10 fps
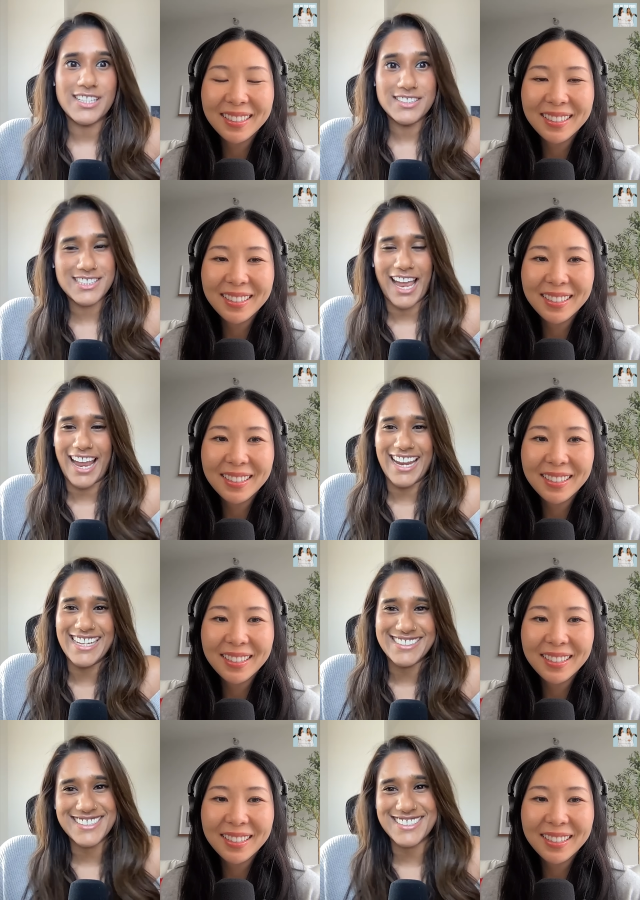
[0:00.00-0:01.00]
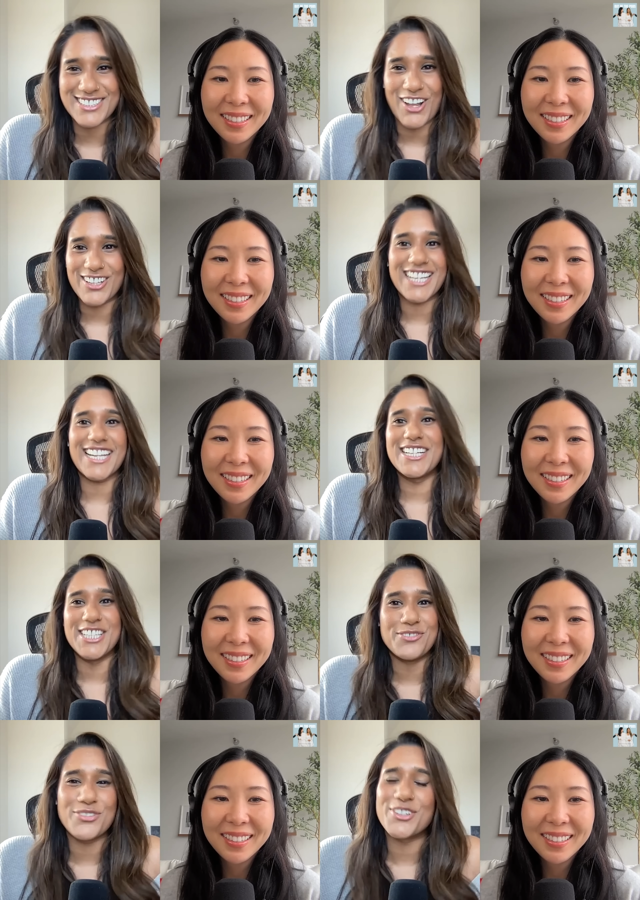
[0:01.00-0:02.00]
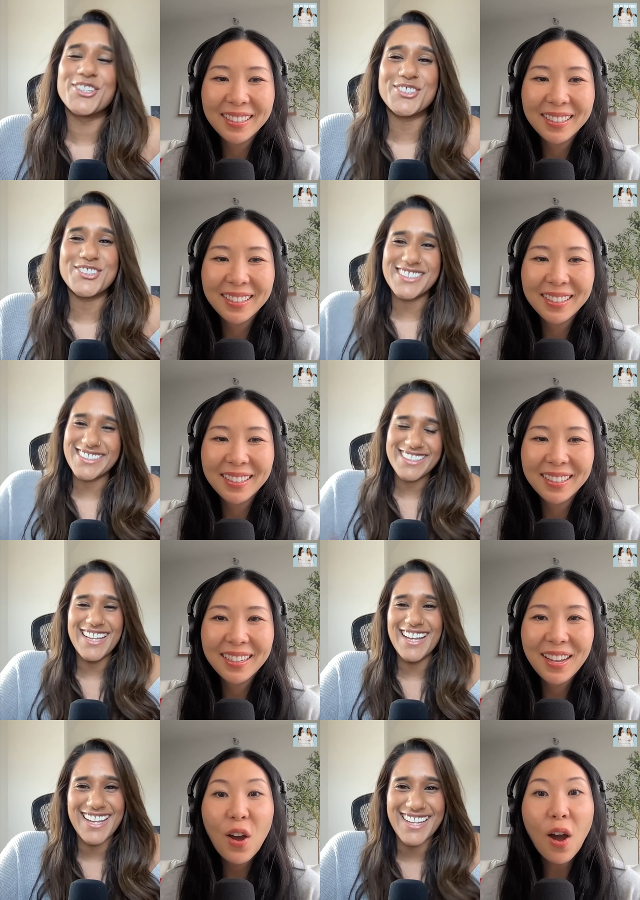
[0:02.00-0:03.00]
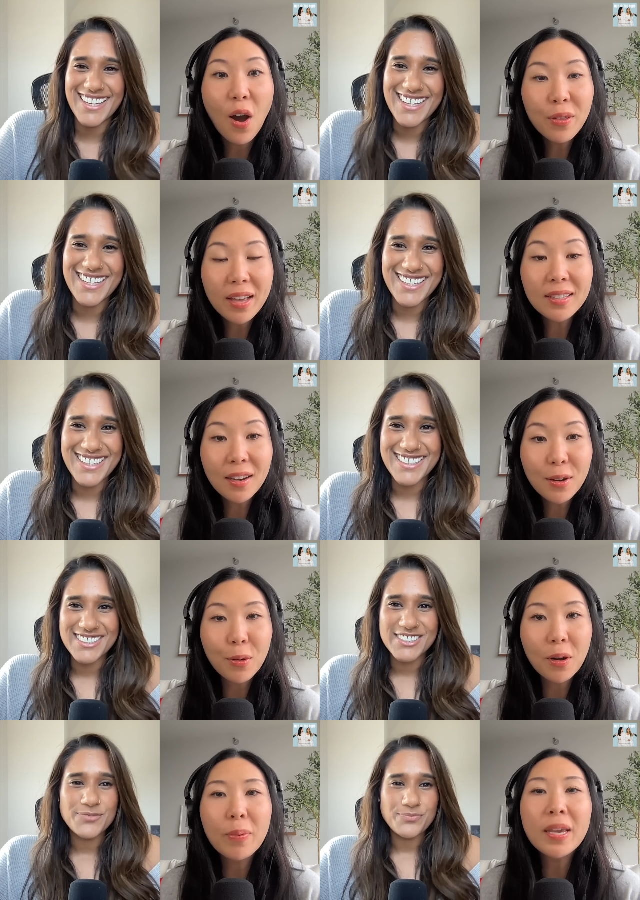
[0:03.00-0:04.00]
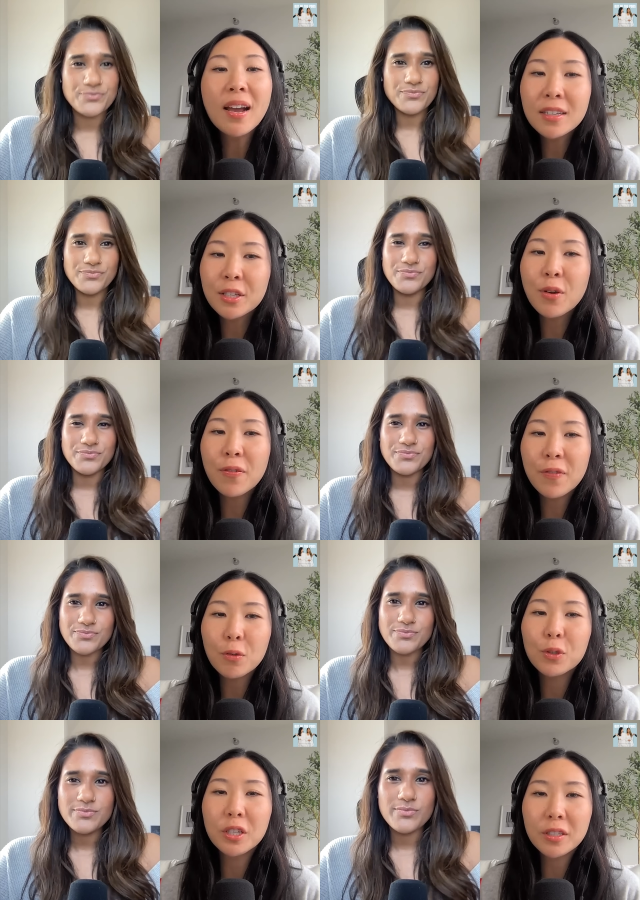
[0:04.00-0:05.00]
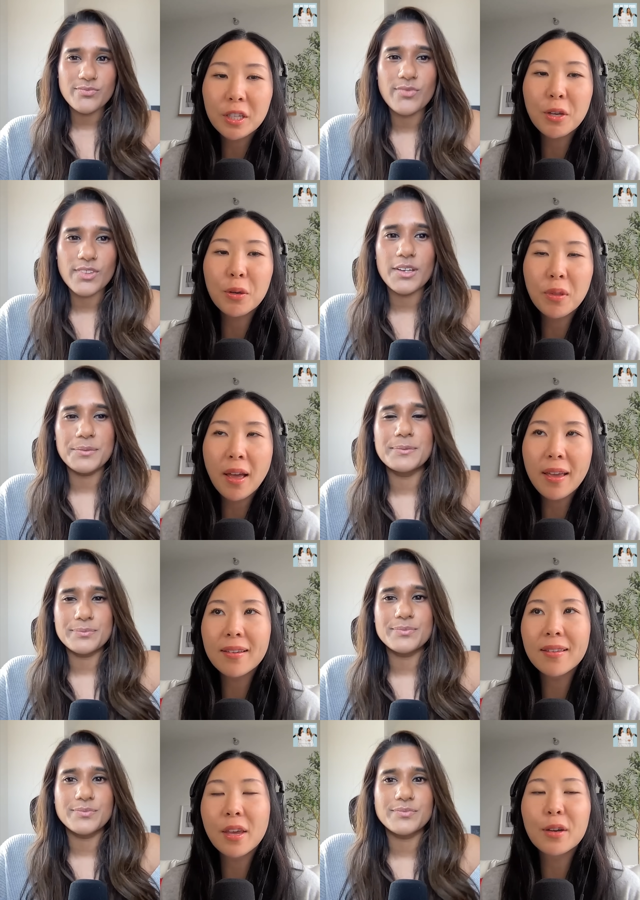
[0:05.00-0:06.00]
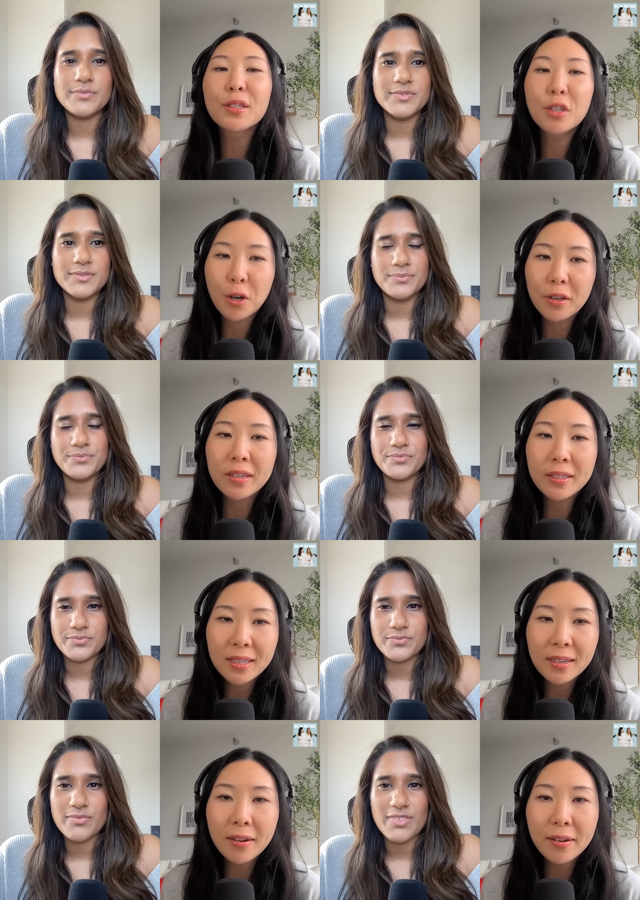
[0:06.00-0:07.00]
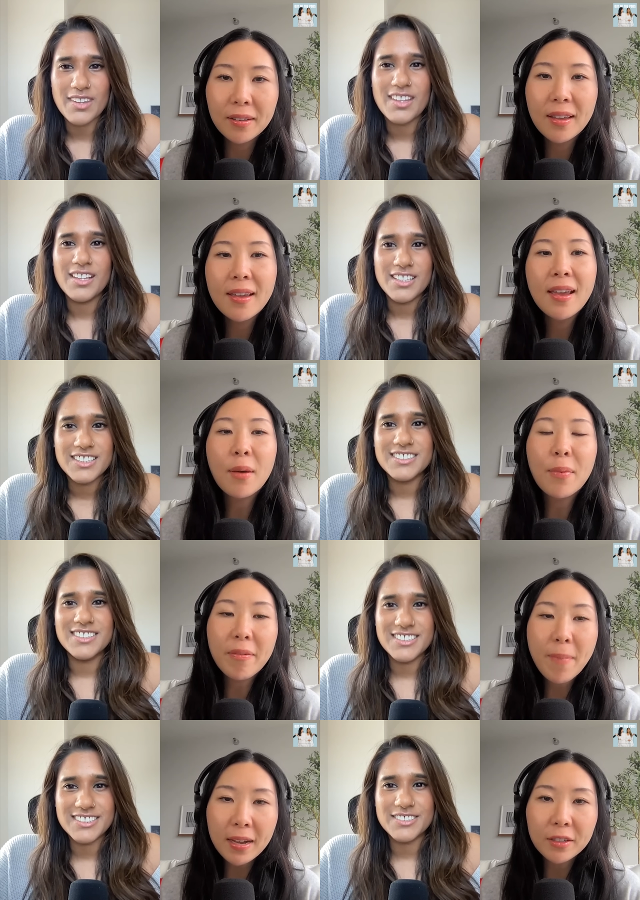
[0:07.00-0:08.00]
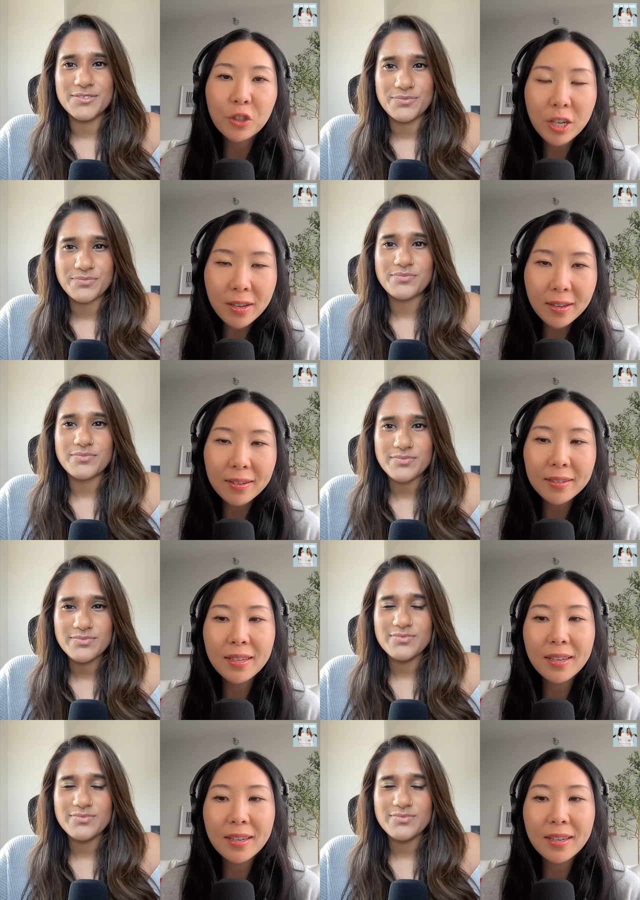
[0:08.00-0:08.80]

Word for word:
Speaker 1: inside. it's all like Indian food.
Speaker 2: oh, that's kind of cool. We kind of do a mm-hmm. fusion too. Like, there's a turkey still, and we have mac and cheese